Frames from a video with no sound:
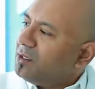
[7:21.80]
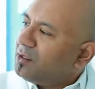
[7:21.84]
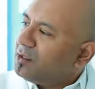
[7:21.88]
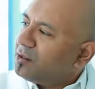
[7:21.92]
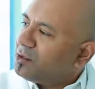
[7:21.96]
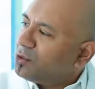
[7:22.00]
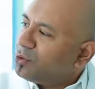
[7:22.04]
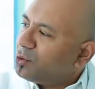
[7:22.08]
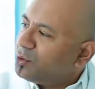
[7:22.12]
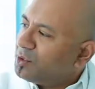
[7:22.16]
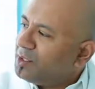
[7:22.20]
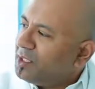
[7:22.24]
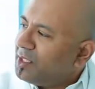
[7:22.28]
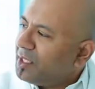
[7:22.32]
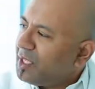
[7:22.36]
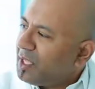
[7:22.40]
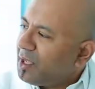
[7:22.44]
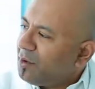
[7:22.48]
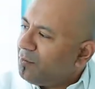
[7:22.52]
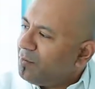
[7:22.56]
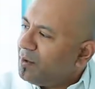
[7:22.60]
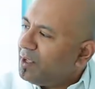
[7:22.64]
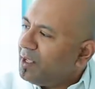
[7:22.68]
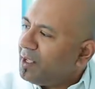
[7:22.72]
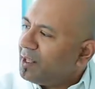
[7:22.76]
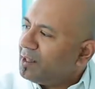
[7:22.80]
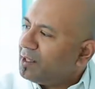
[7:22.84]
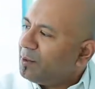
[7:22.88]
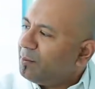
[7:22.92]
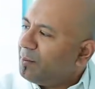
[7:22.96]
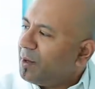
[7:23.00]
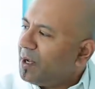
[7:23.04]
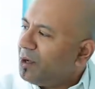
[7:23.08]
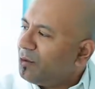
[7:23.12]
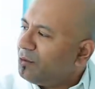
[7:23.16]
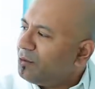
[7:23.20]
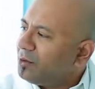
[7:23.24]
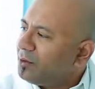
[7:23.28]
through the airway and the
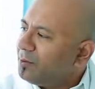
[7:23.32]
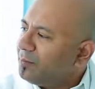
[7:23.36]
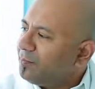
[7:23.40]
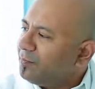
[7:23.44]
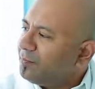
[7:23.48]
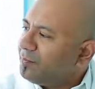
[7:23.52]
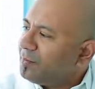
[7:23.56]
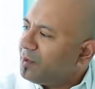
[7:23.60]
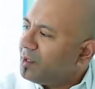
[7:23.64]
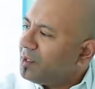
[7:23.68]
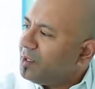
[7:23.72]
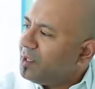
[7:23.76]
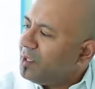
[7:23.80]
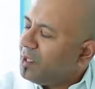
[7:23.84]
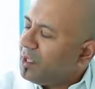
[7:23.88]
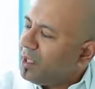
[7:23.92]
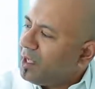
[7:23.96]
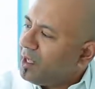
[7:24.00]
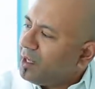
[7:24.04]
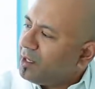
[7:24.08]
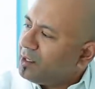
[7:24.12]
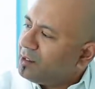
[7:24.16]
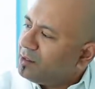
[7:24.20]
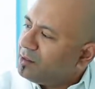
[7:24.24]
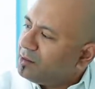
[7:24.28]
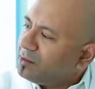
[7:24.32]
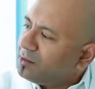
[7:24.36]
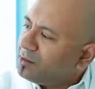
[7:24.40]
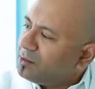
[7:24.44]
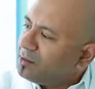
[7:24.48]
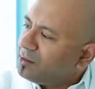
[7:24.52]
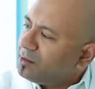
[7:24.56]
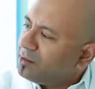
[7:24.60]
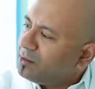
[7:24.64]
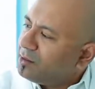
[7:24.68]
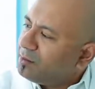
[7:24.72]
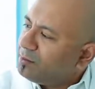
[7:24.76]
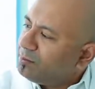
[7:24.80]
mouth and
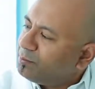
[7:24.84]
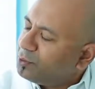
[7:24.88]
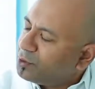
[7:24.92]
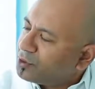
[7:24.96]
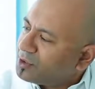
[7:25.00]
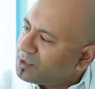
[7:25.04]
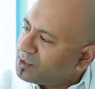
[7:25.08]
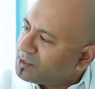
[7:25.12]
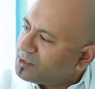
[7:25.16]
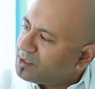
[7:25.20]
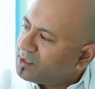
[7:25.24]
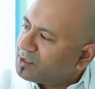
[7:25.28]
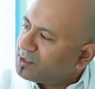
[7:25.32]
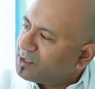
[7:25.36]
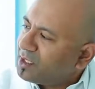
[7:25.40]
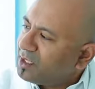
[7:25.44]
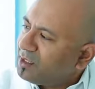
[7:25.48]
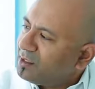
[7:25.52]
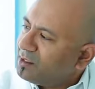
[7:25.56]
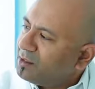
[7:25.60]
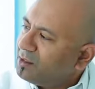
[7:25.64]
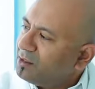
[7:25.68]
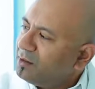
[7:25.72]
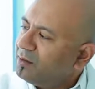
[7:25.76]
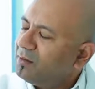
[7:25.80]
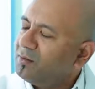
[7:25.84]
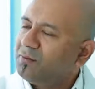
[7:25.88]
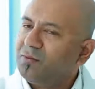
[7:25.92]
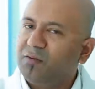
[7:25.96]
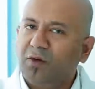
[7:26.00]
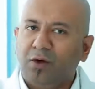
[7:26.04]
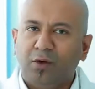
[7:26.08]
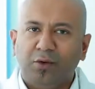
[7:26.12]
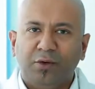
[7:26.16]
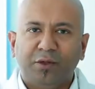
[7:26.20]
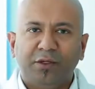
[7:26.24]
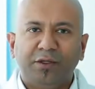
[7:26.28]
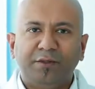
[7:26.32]
pushes the tongue
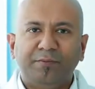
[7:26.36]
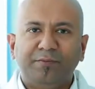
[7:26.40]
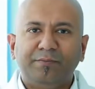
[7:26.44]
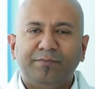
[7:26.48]
forward.